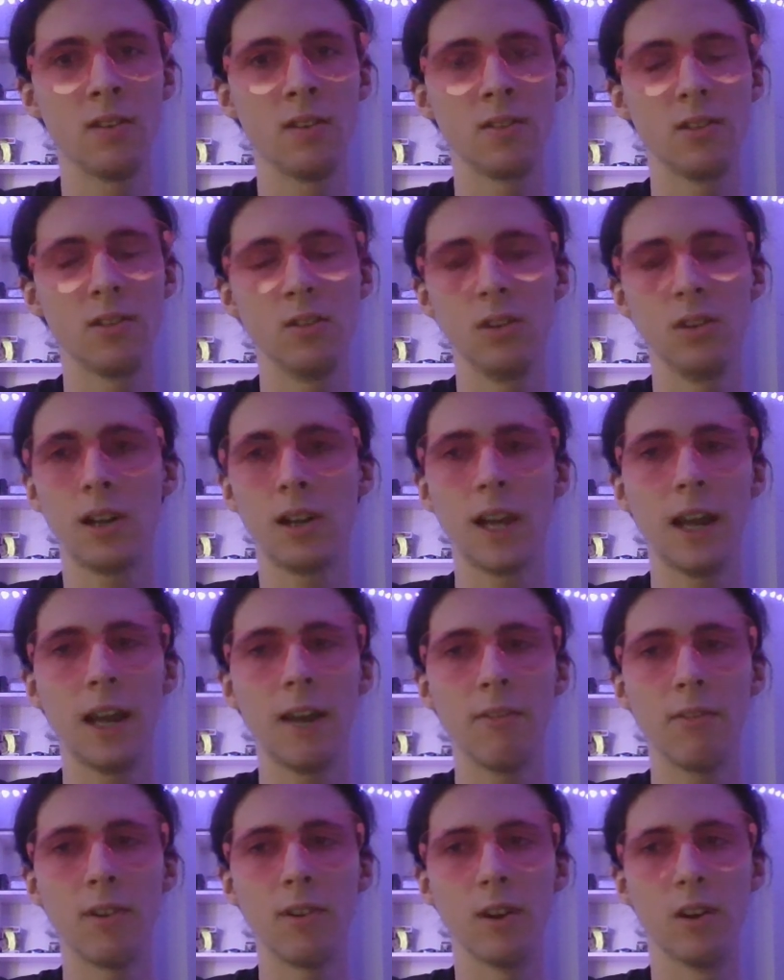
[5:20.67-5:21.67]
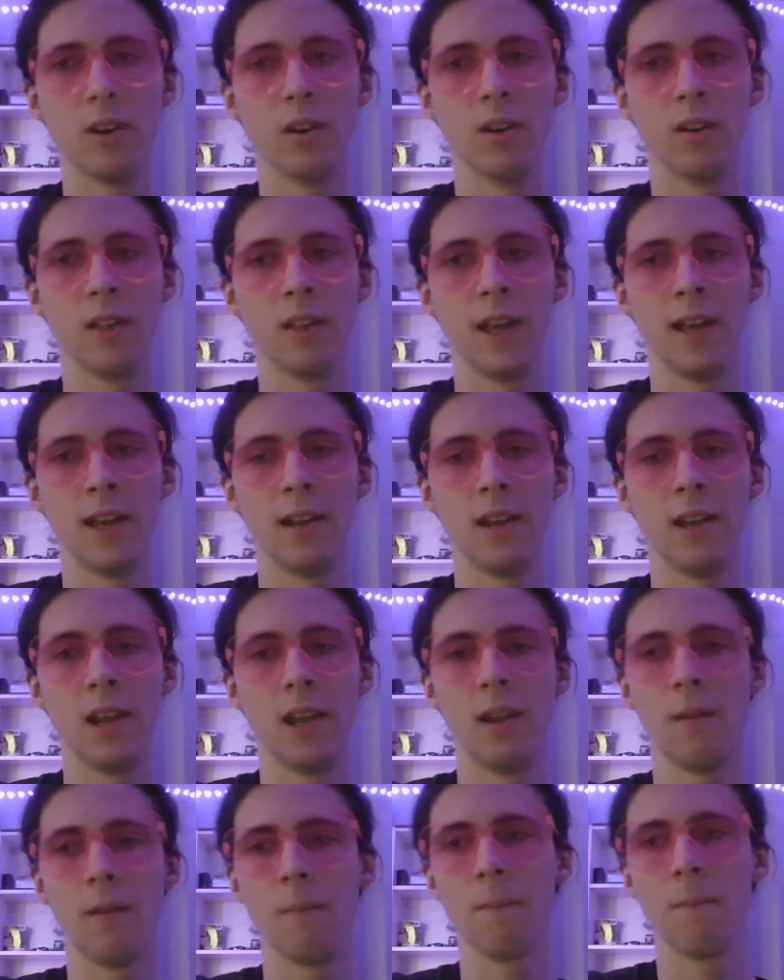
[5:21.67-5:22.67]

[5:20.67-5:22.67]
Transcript: to look after her that night.